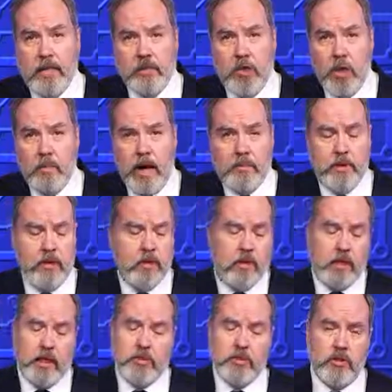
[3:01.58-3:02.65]
is Obama
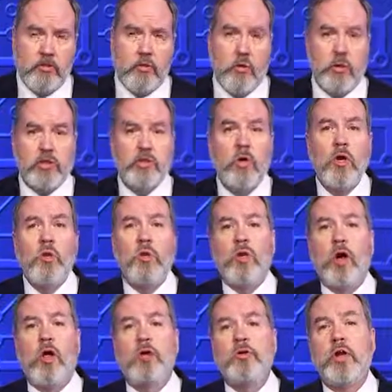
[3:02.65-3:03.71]
doing this? And of course, we
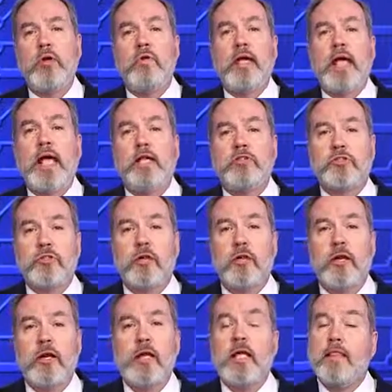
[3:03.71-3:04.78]
all know the answer.
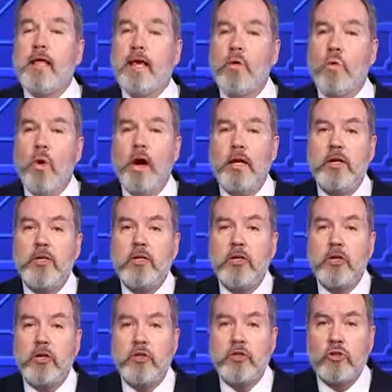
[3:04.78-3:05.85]
They want
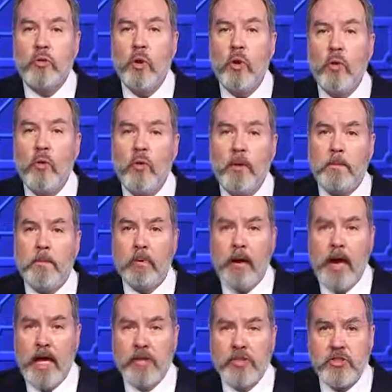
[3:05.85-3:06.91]
to control the
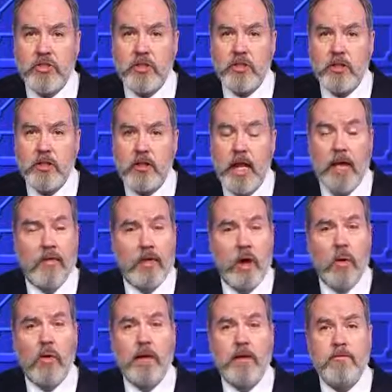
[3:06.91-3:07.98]
press. And the
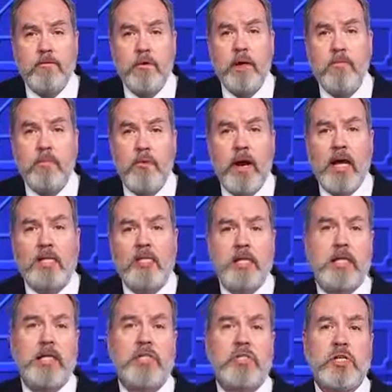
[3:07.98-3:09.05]
only free press
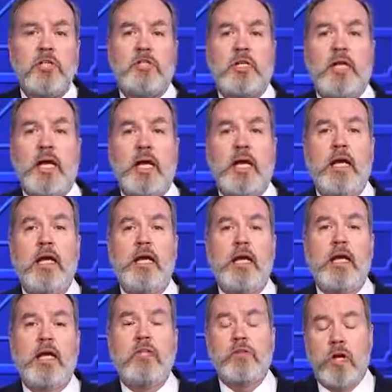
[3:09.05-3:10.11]
that exists today
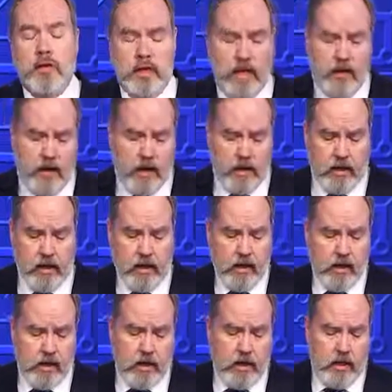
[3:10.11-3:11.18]
is on the internet.
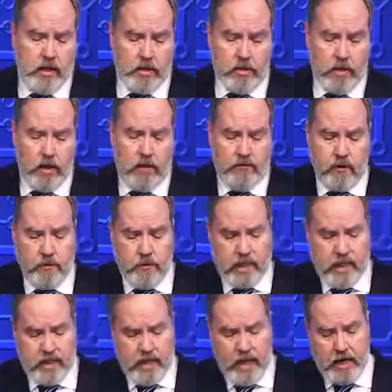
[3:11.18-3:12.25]
In a story from Kit